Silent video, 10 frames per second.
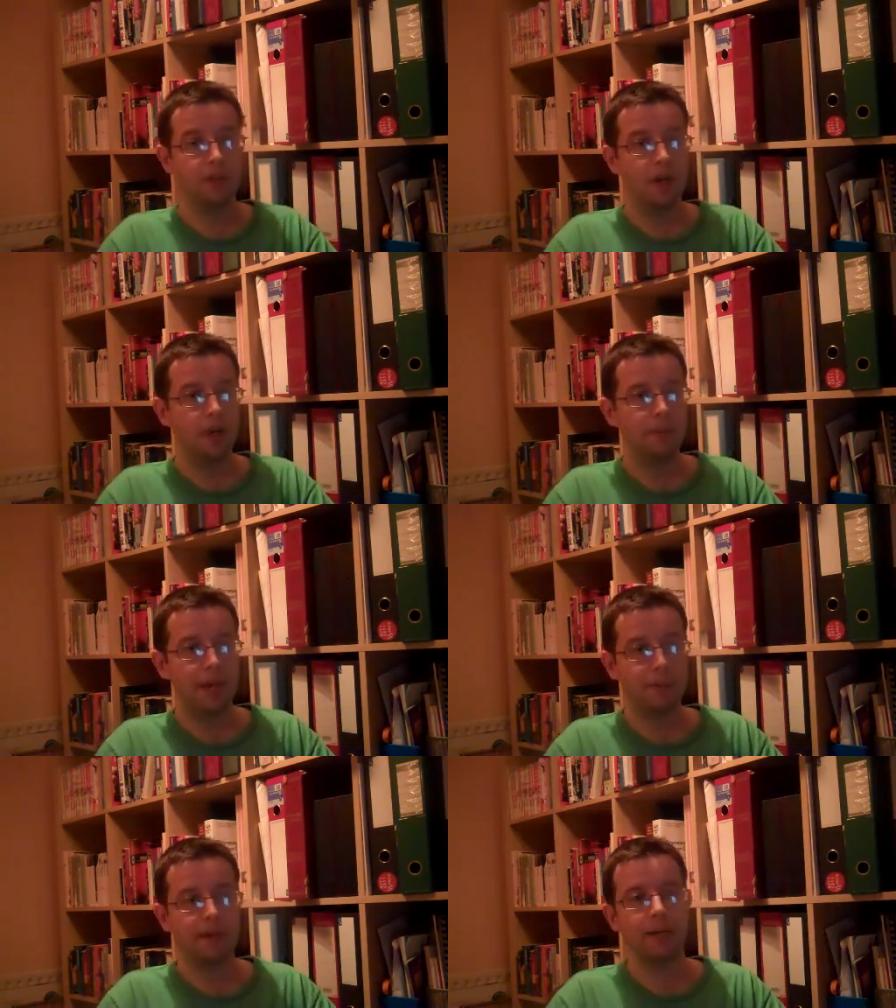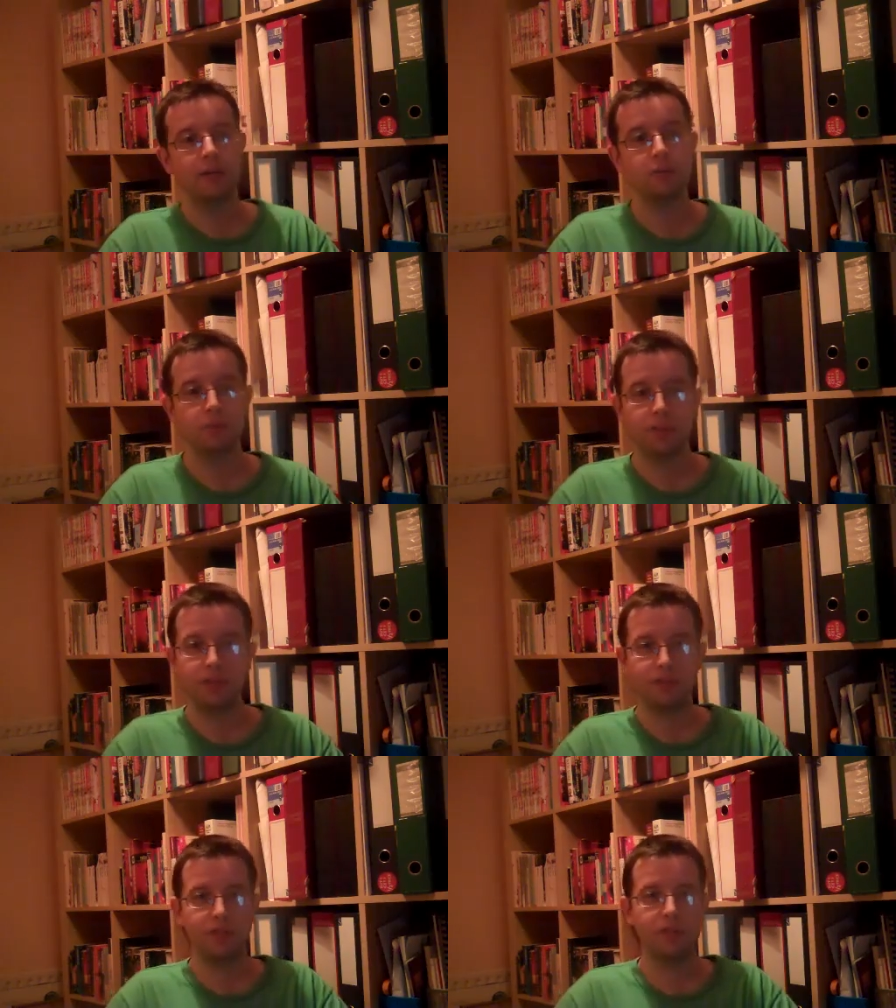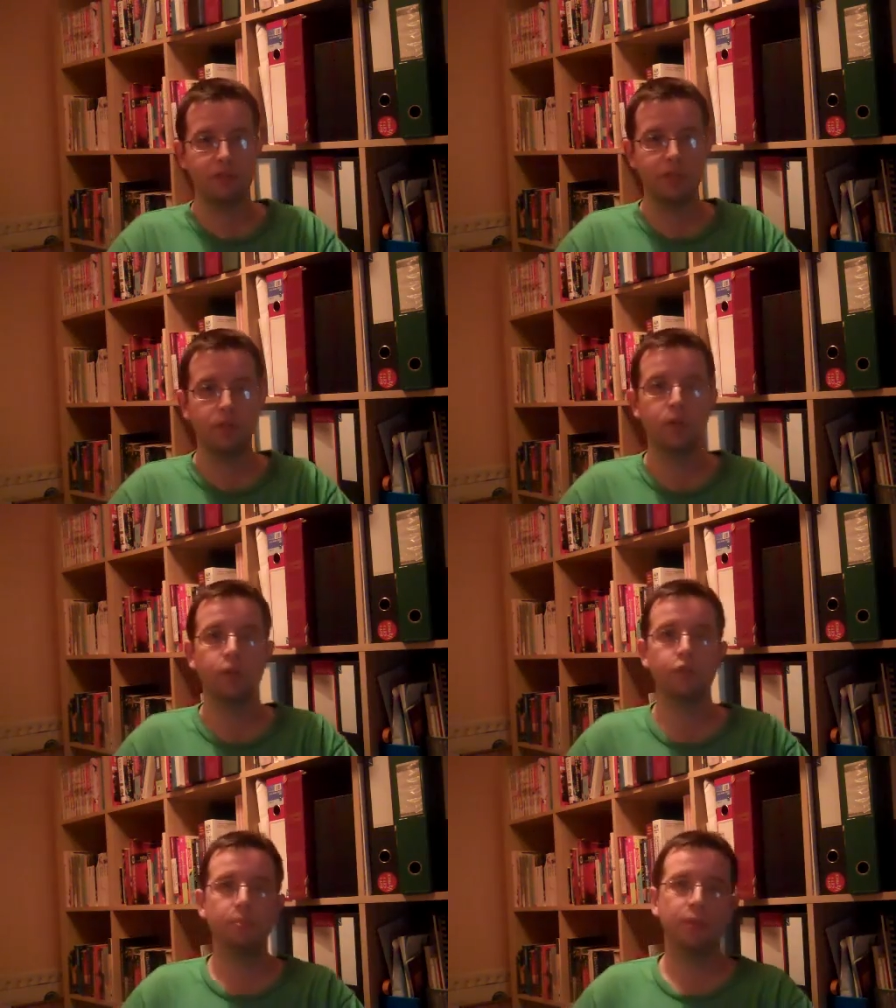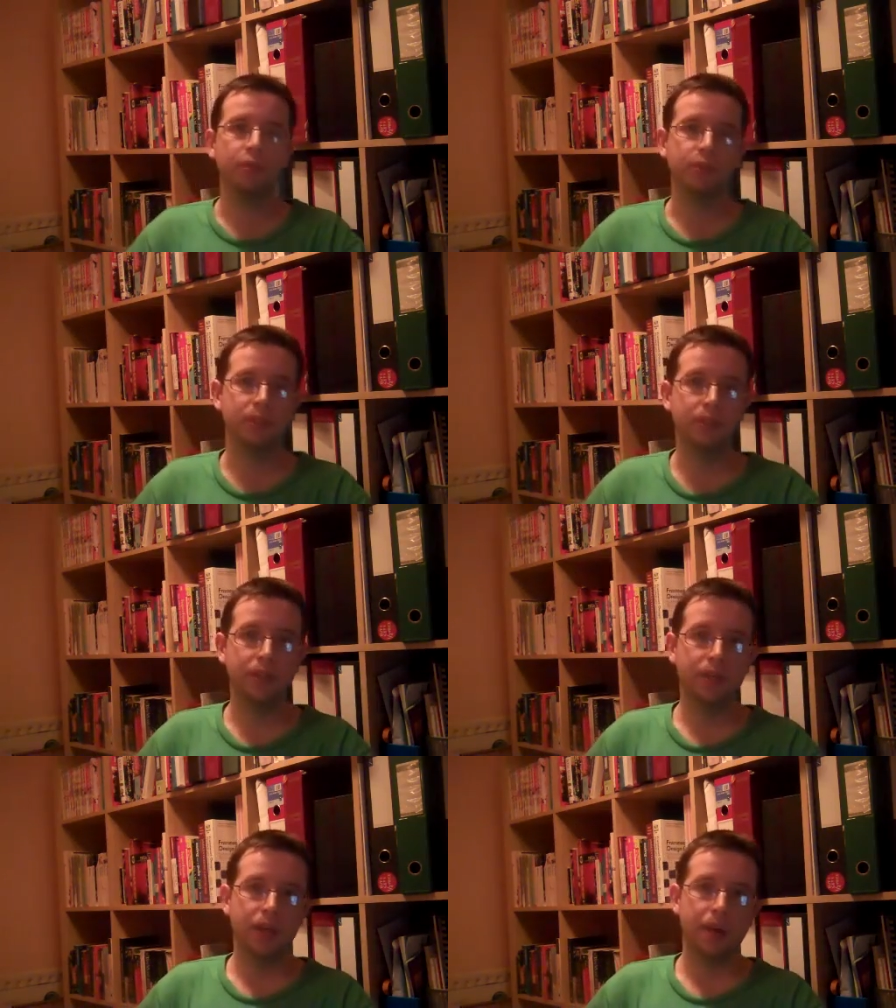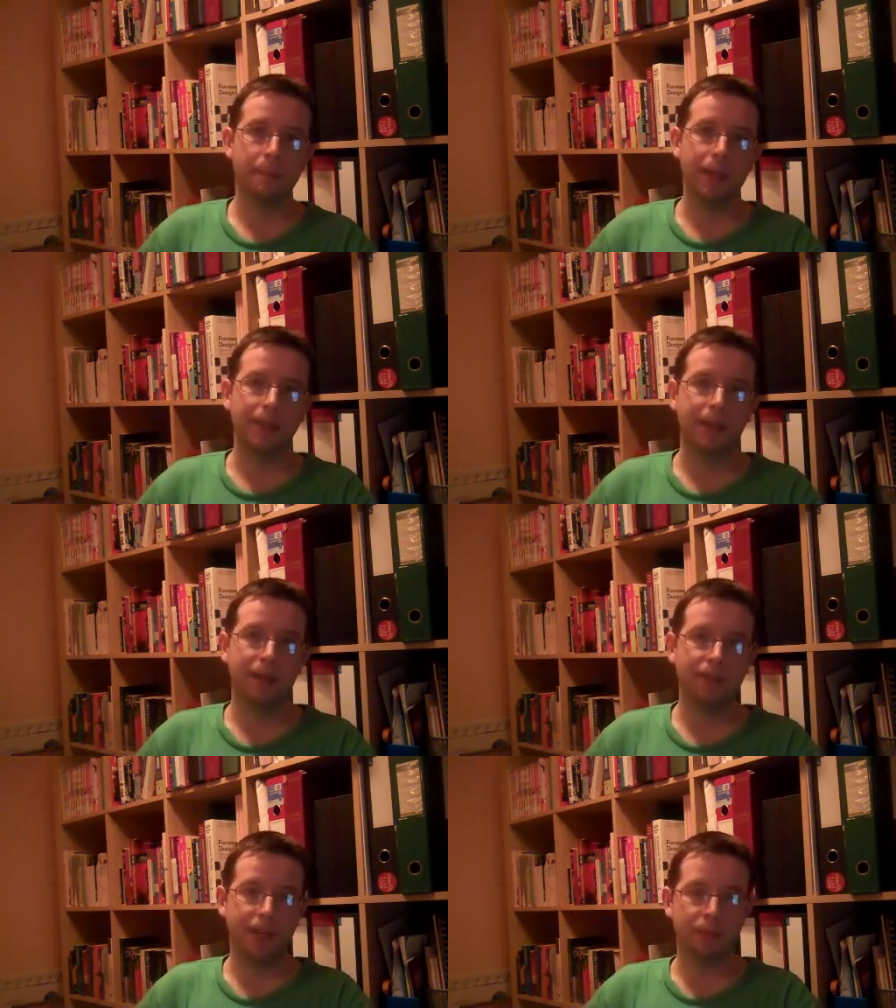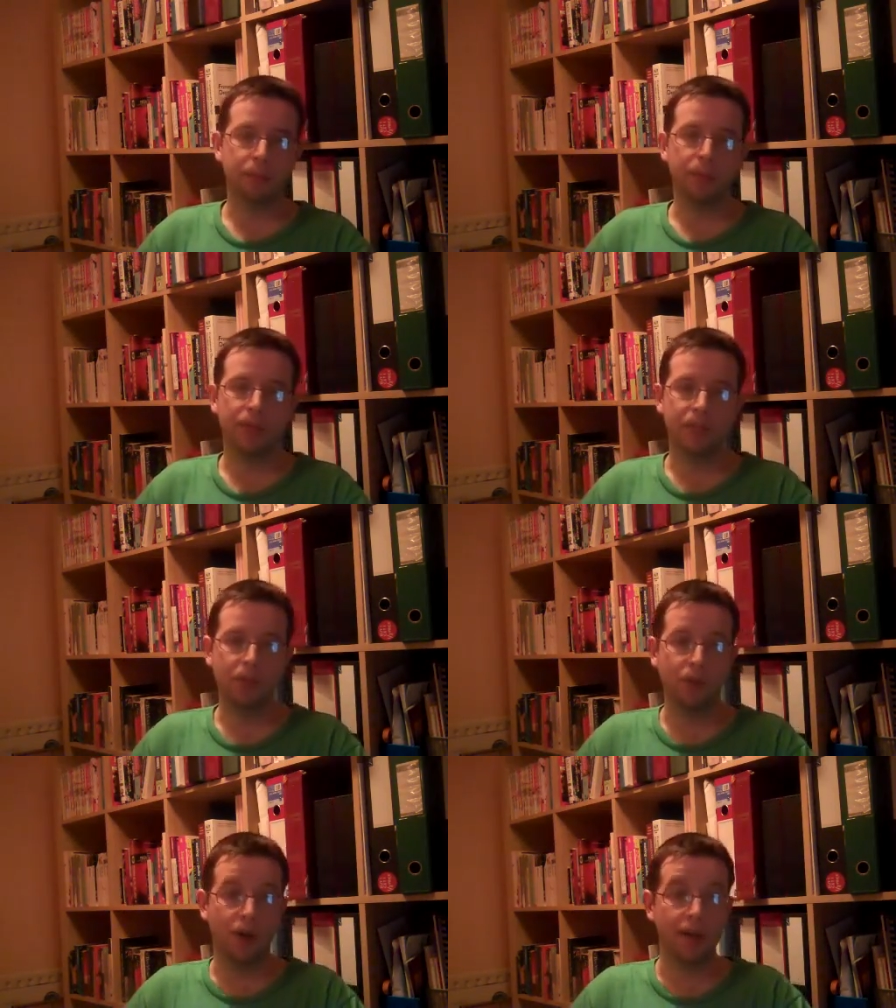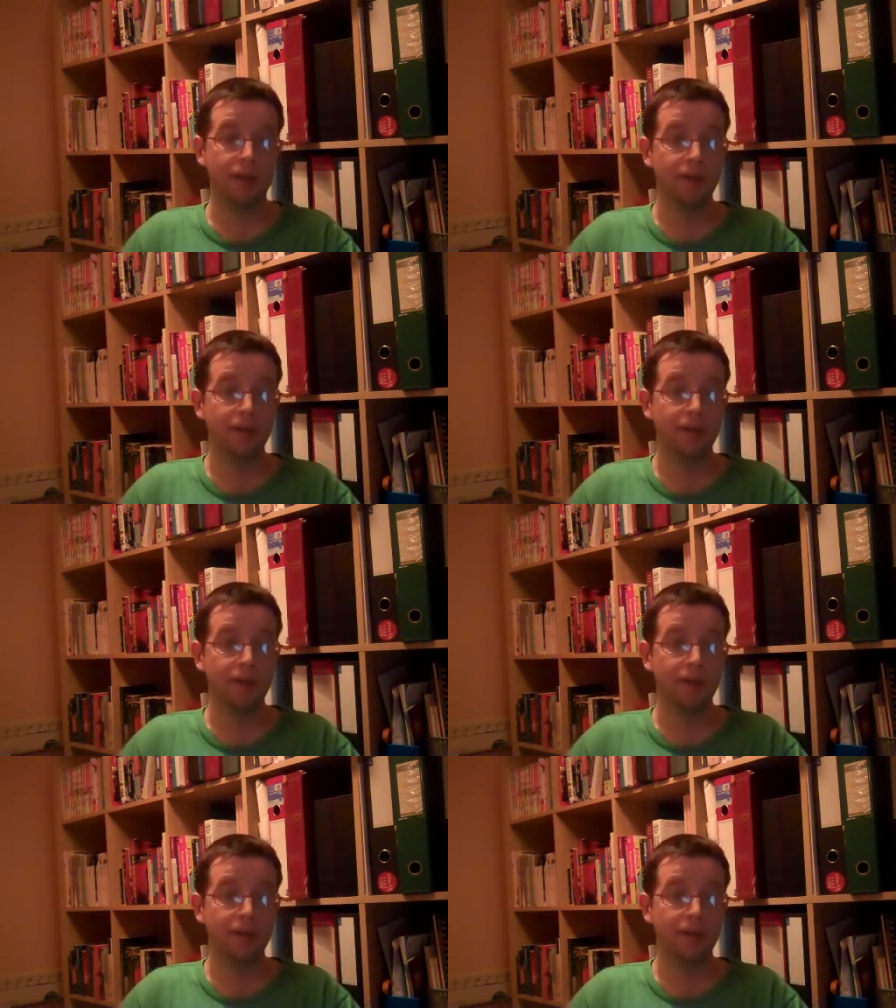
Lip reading: the application would discover your contribution and make that available in the UI.